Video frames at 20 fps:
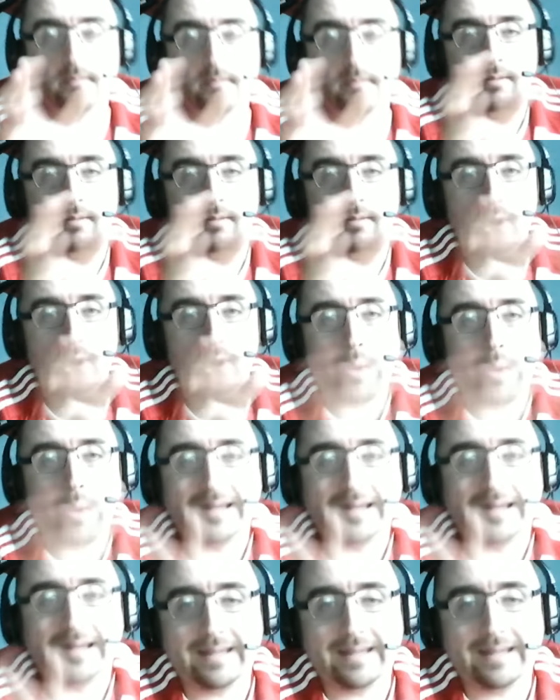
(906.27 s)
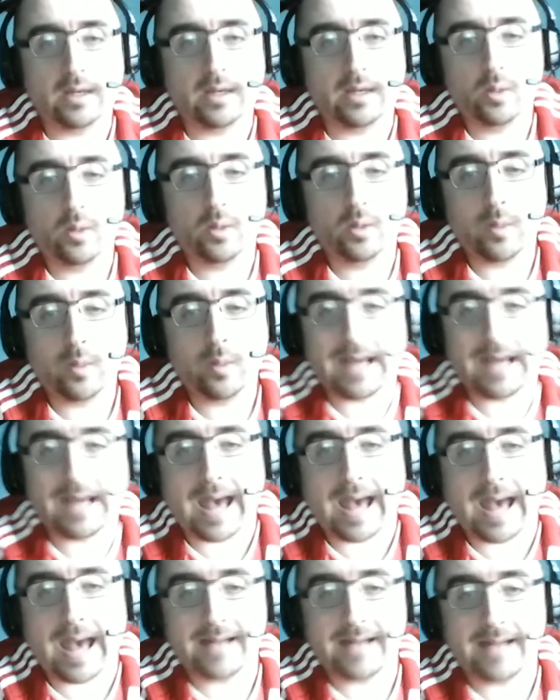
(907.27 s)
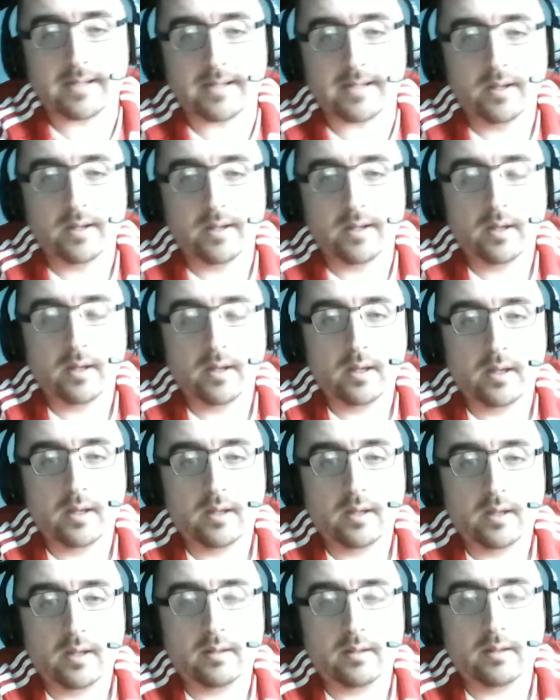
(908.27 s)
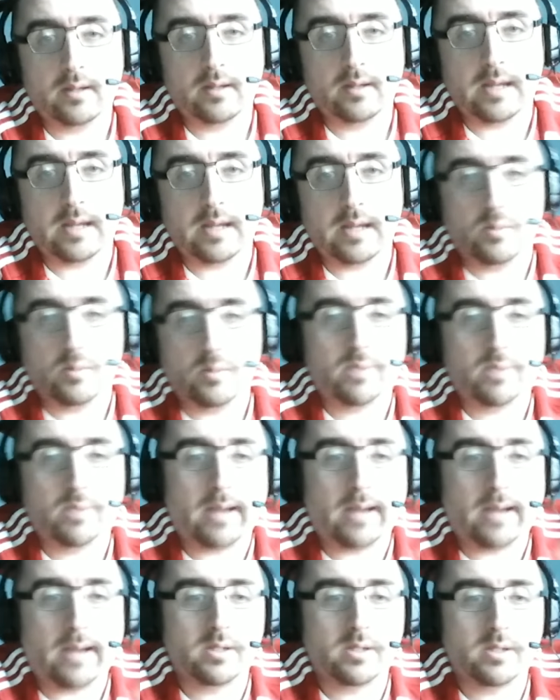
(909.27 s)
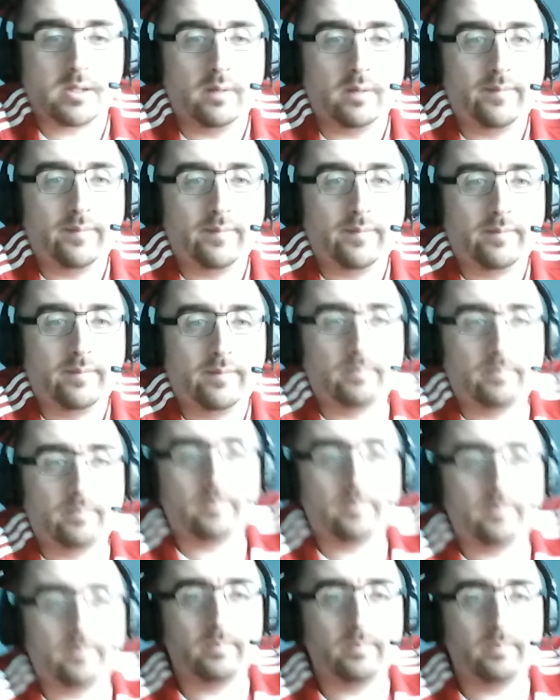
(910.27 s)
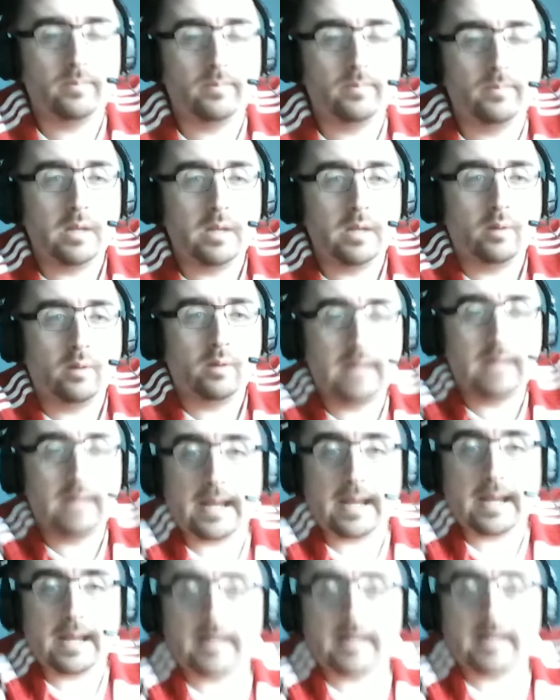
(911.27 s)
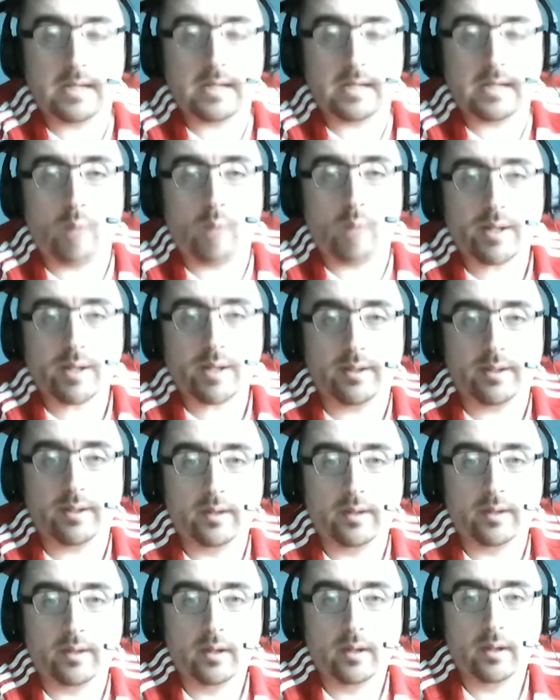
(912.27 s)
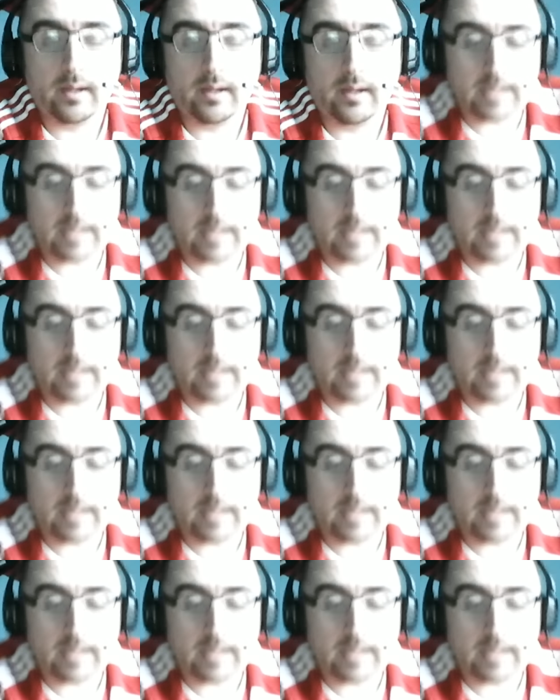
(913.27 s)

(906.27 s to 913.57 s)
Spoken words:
no idea what he has in respects of, the NXT roster. He's